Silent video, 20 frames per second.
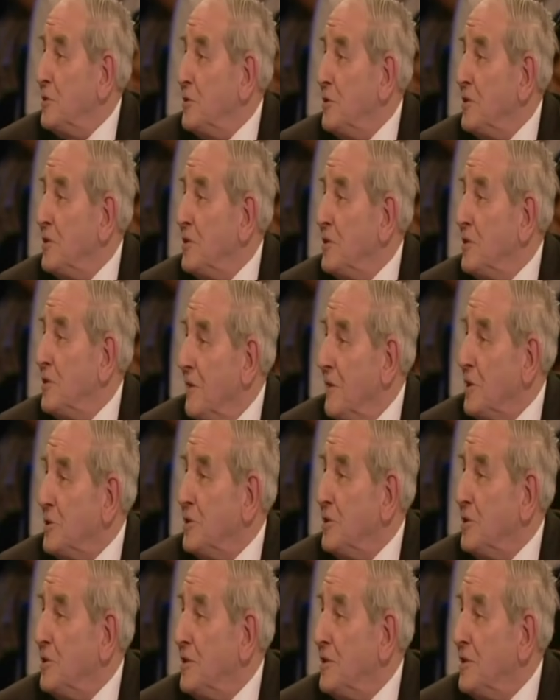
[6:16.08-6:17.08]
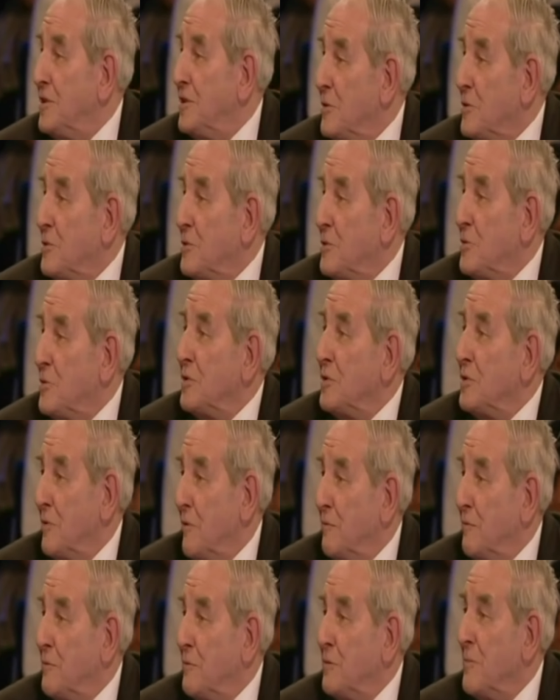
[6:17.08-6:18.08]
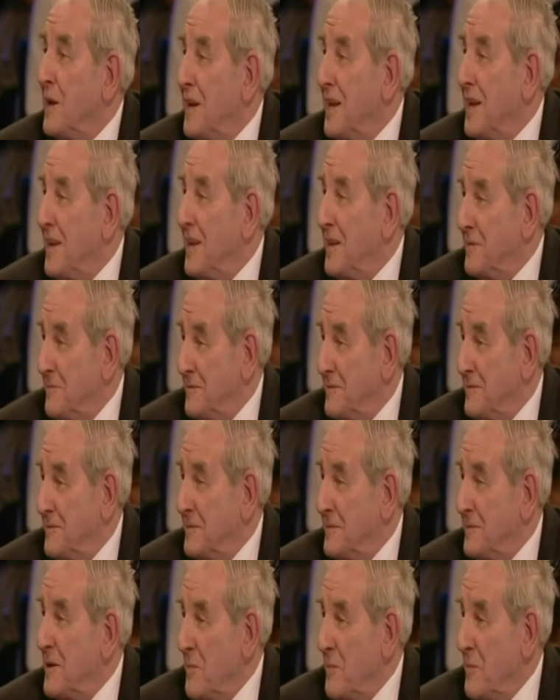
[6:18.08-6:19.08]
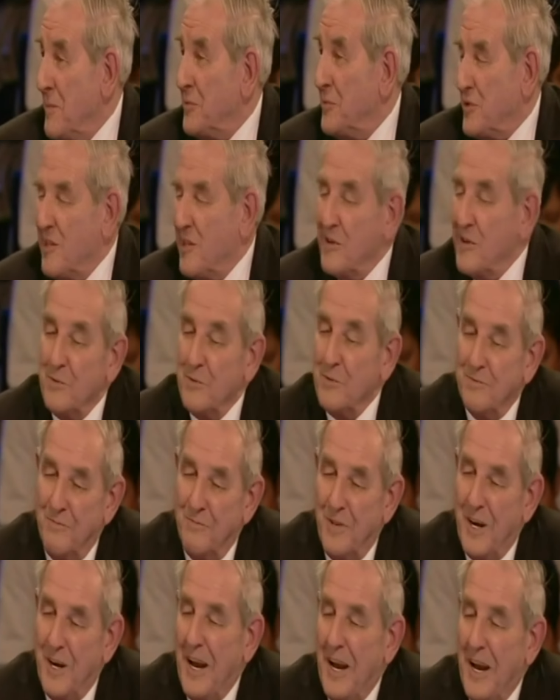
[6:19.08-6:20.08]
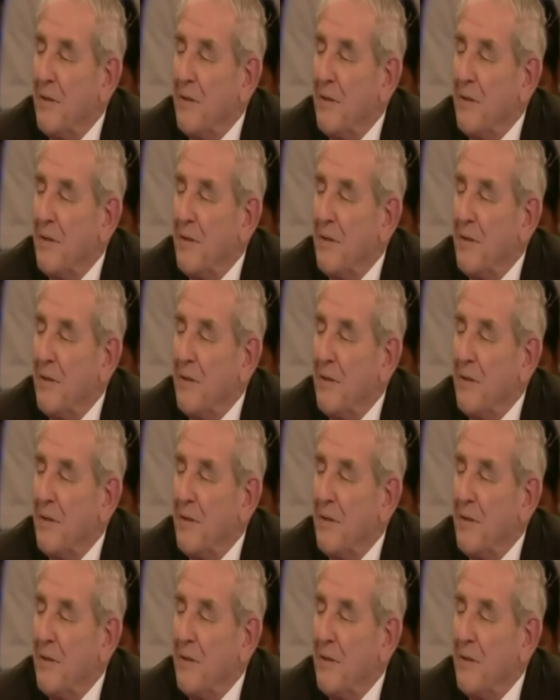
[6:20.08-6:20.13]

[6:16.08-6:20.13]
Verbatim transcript: listened. I've listened to it for many yes. a month. So well, do